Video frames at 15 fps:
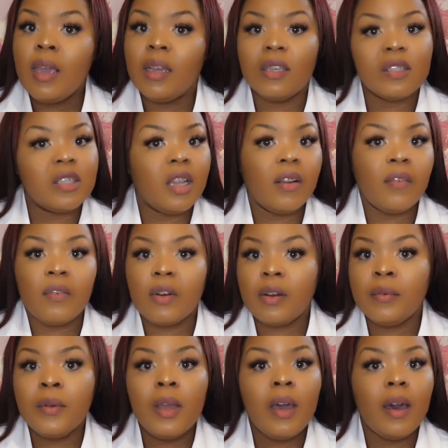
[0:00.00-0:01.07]
It's
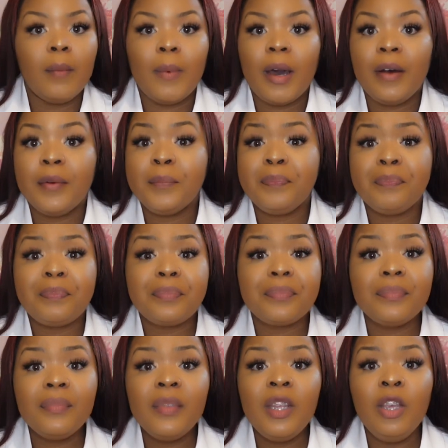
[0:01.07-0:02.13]
never about
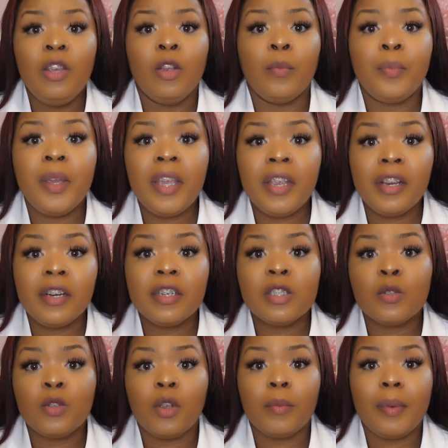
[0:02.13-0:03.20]
your
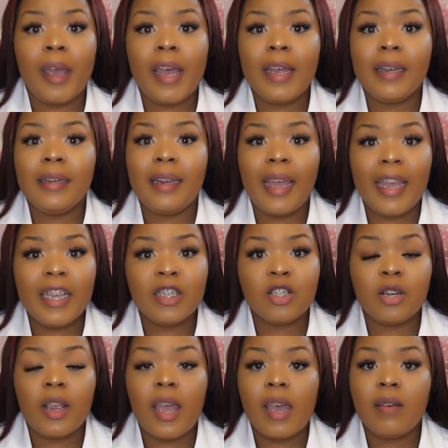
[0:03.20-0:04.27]
peers, your bad days
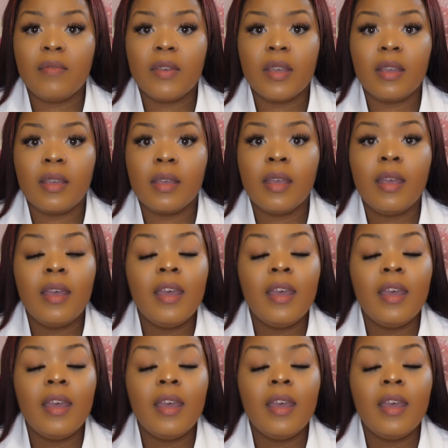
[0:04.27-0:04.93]
you're having.